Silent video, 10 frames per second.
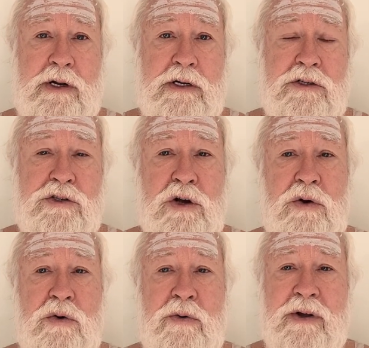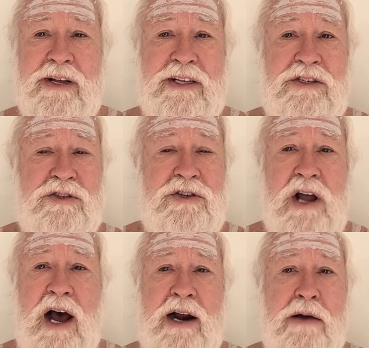So this is
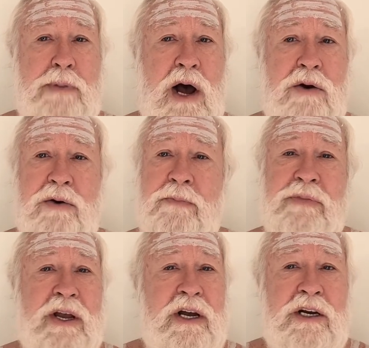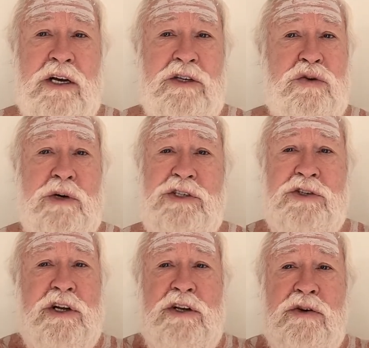not about
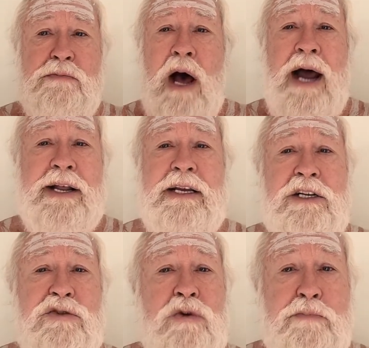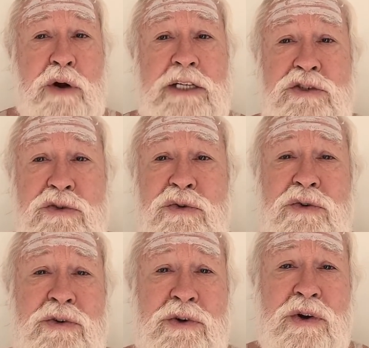twisting your body into a
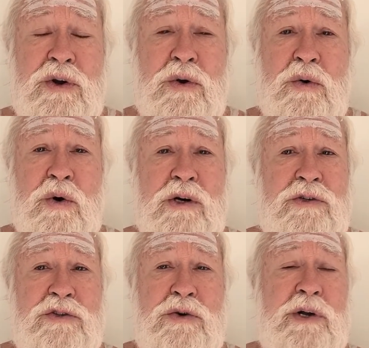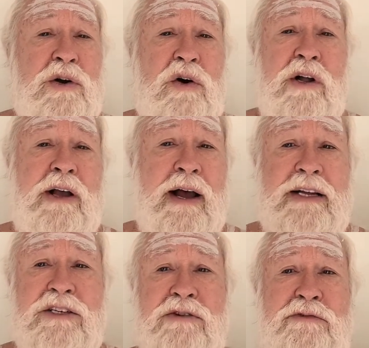pretzel or doing all
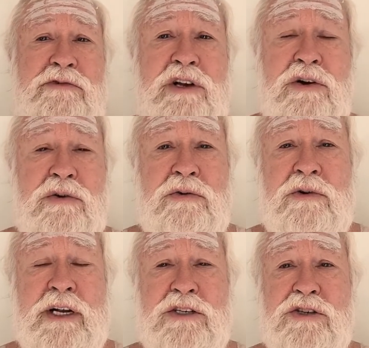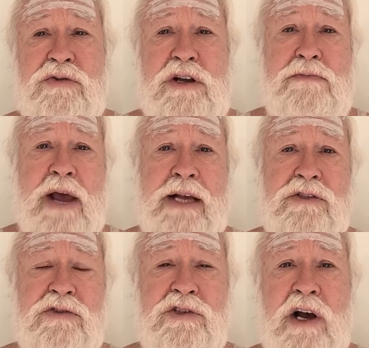kinds of, you know, extreme
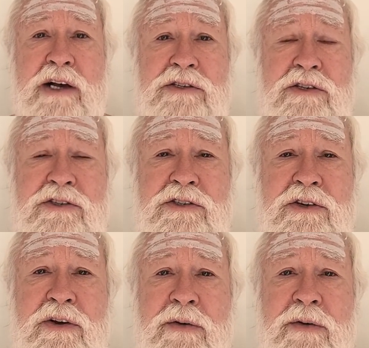exercises.